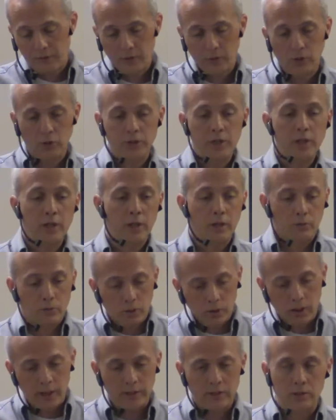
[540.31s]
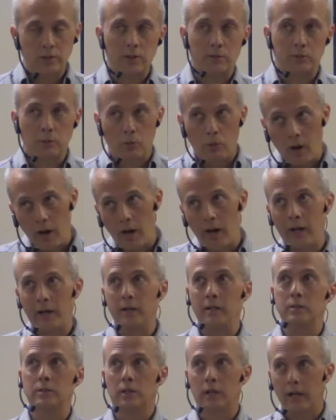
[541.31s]
looking at relationships, why
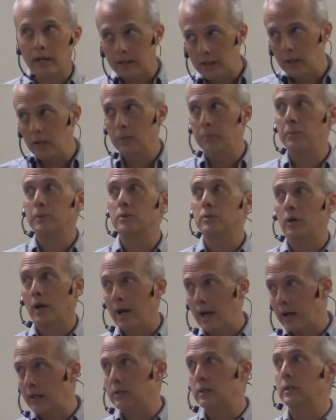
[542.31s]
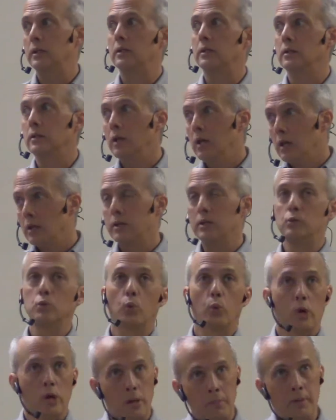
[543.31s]
is it I keep attracting these
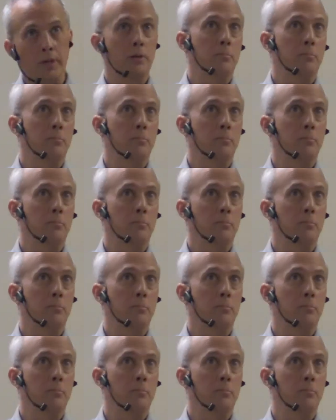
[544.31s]
women